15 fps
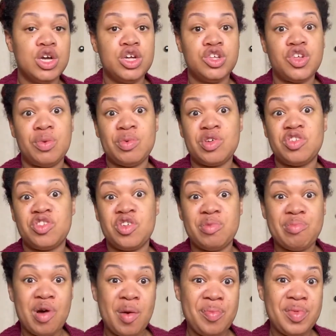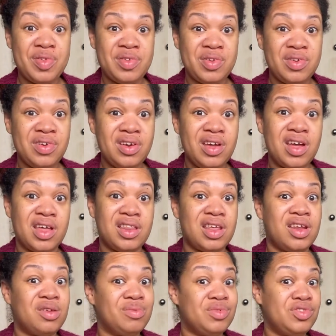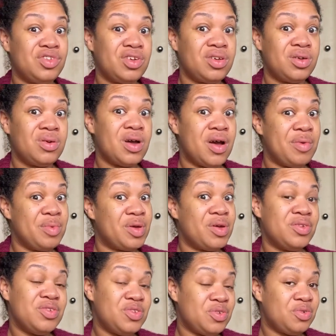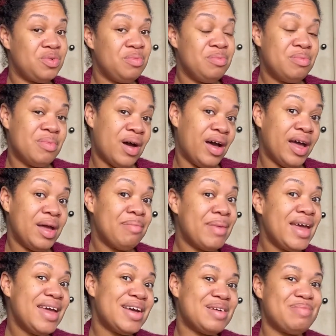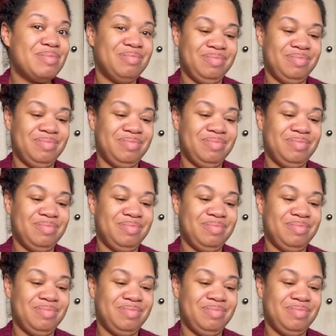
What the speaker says: So I'm just gonna pop this on and then I'm gonna show you how I'm going to do my makeup.